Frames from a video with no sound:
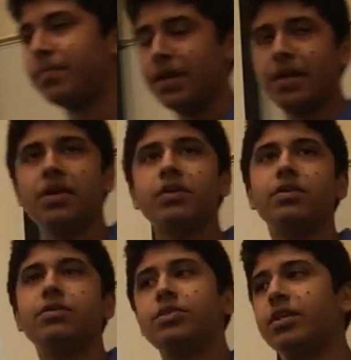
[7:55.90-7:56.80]
In
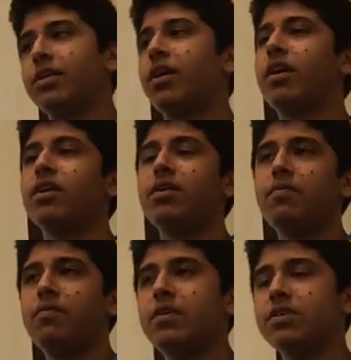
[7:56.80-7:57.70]
conclusion, our
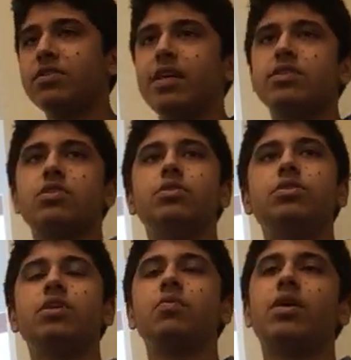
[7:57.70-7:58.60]
group feels that
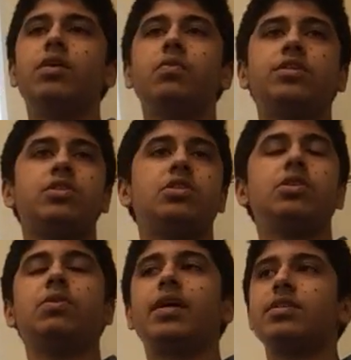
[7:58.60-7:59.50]
solution 1, which is
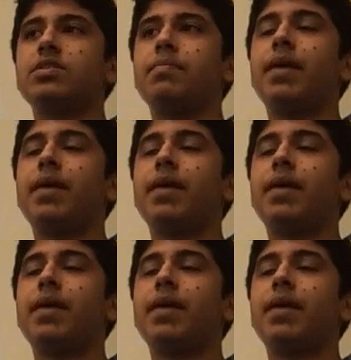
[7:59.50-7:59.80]
to utilize the